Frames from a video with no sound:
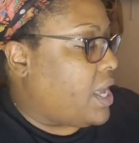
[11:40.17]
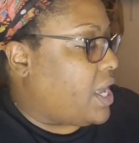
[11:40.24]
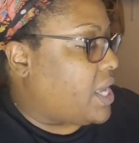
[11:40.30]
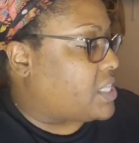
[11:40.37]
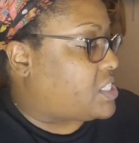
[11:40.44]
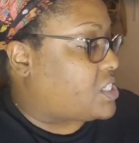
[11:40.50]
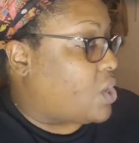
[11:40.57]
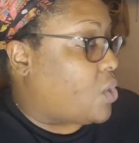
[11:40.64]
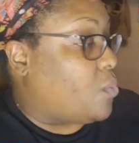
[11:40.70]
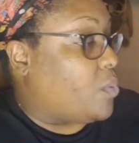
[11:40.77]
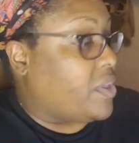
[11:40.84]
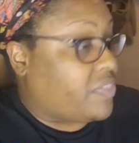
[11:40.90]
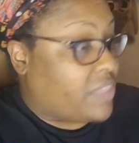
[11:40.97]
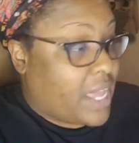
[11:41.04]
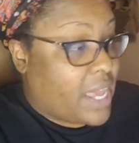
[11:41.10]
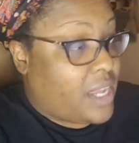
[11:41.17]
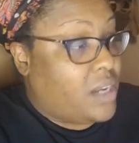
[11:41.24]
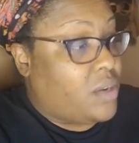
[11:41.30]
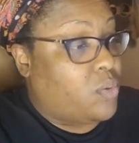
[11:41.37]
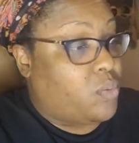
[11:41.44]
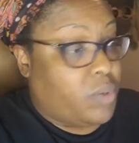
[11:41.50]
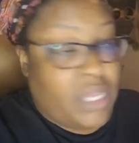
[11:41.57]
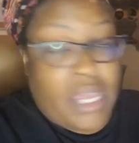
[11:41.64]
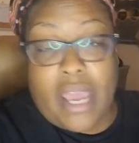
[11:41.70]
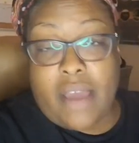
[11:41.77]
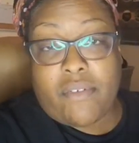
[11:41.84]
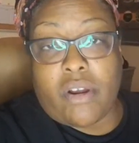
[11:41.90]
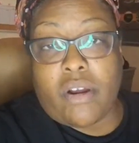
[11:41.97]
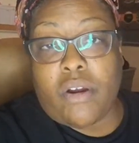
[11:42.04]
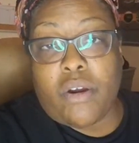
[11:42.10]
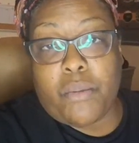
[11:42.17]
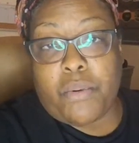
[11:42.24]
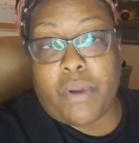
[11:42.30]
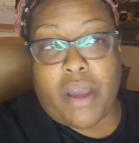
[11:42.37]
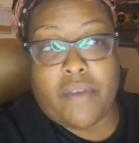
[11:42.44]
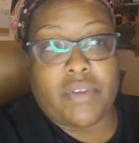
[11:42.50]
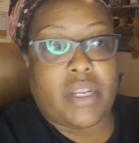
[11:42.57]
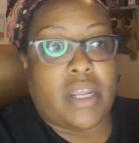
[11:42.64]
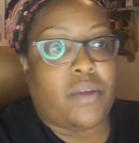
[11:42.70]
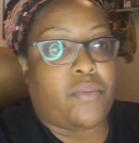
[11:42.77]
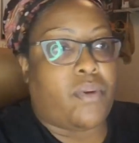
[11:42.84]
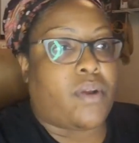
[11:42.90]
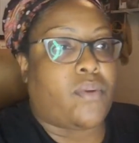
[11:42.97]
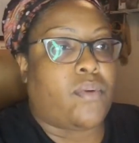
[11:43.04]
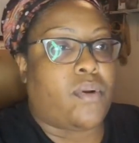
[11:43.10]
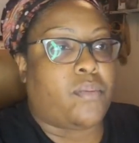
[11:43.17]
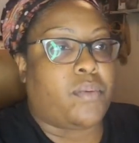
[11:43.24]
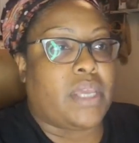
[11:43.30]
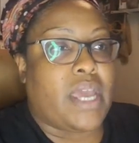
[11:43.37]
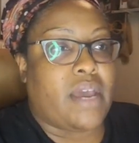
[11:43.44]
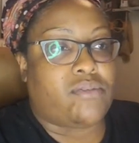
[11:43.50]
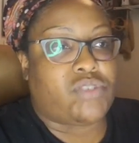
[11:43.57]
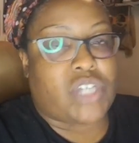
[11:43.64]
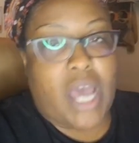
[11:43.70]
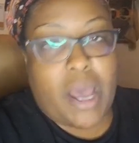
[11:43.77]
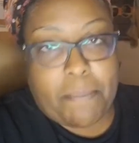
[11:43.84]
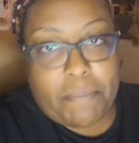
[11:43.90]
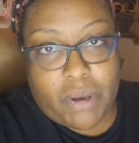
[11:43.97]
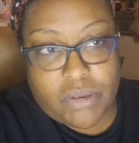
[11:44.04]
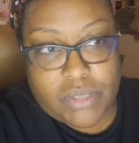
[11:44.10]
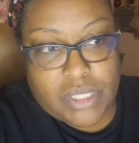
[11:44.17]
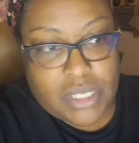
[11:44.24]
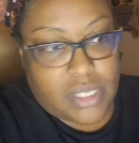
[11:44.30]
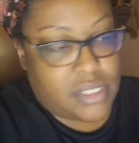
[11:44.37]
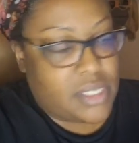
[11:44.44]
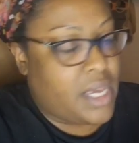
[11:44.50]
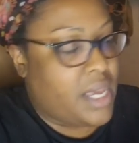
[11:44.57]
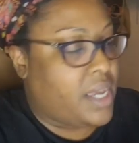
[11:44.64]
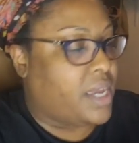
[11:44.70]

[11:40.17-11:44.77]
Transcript: And so with that, we have our own private network where we have job postings.